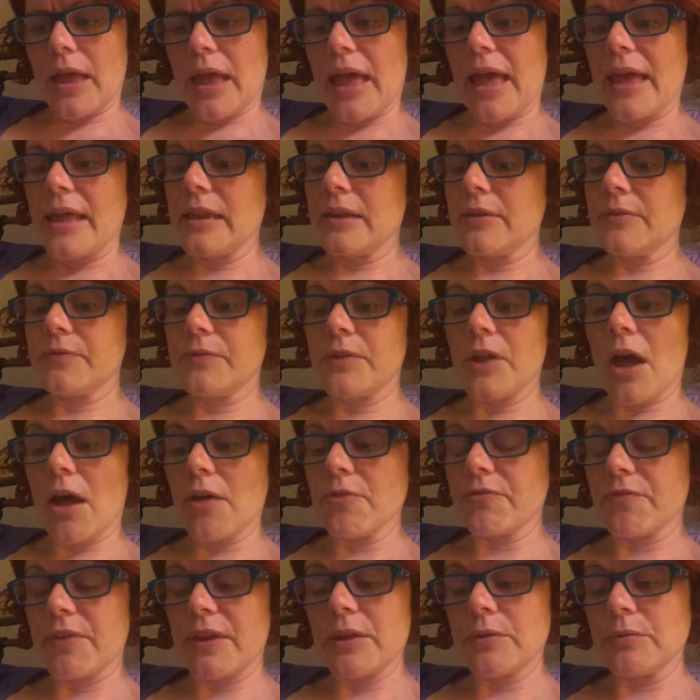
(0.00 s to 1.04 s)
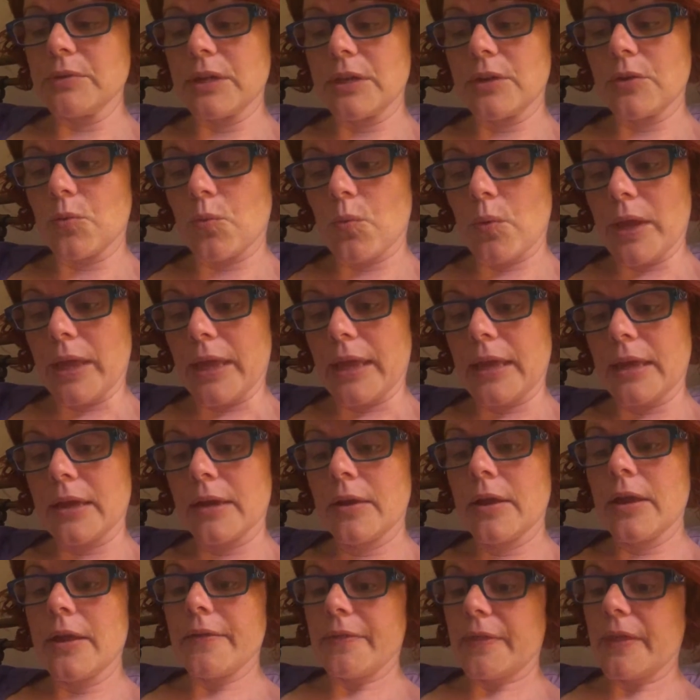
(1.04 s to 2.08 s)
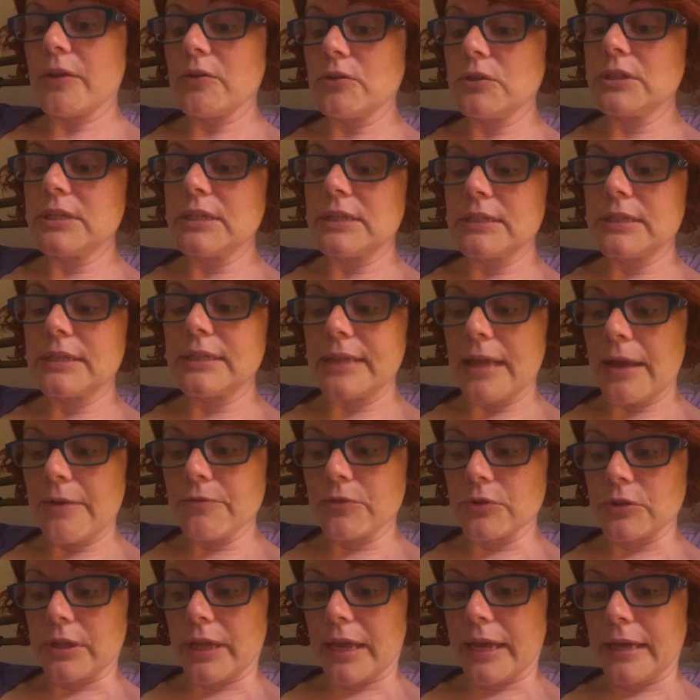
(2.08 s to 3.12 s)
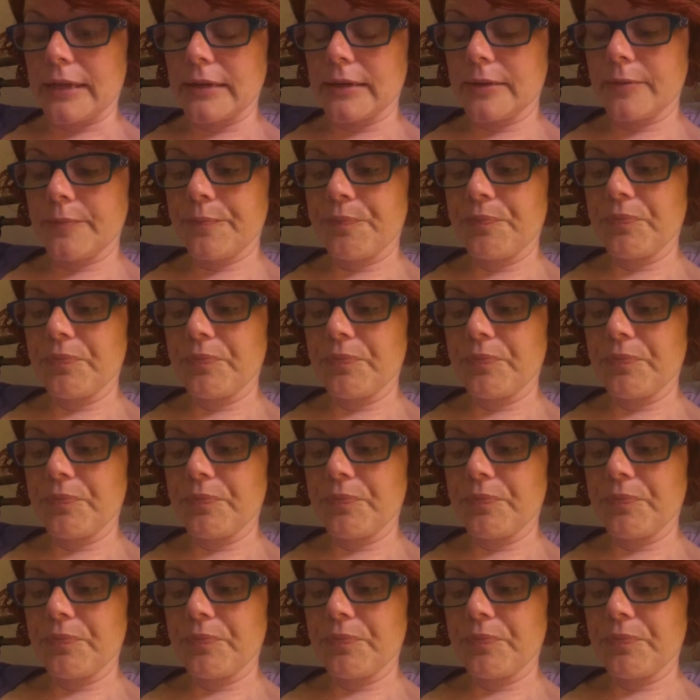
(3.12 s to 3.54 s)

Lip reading: and if not found in a week, they are sent to Neverland."